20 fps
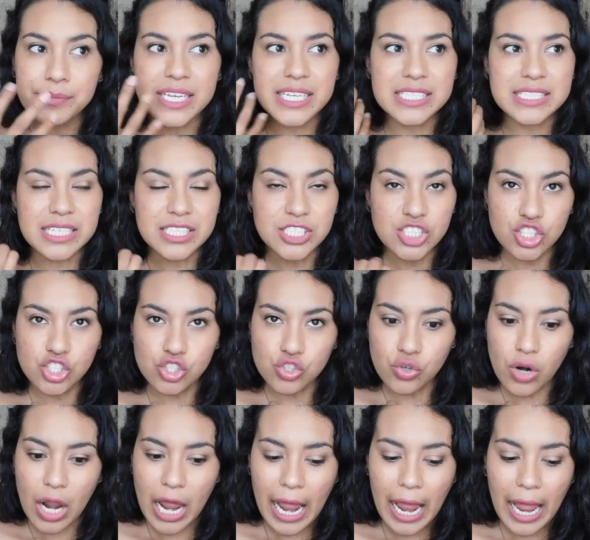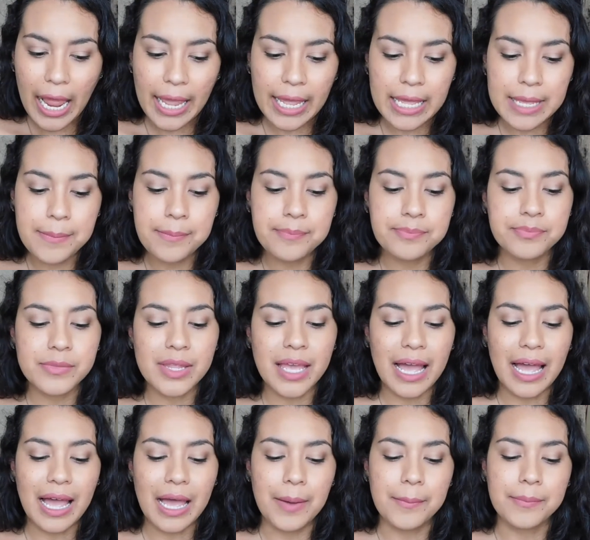It does dry.
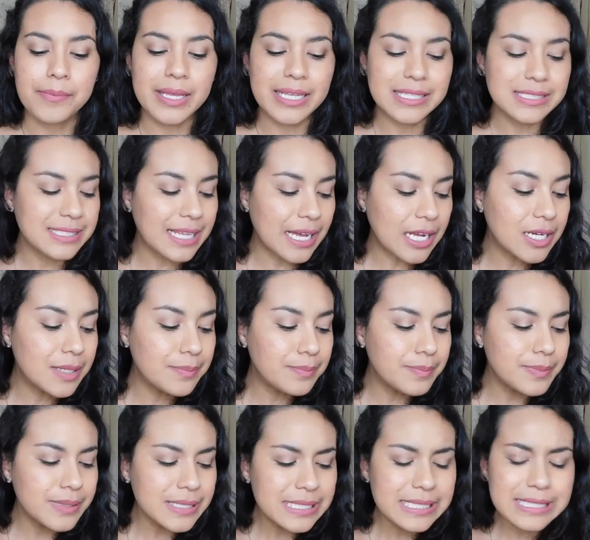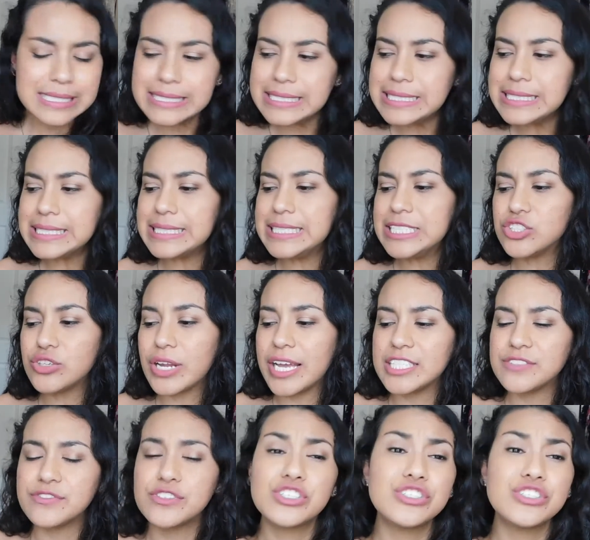It's not completely transfer.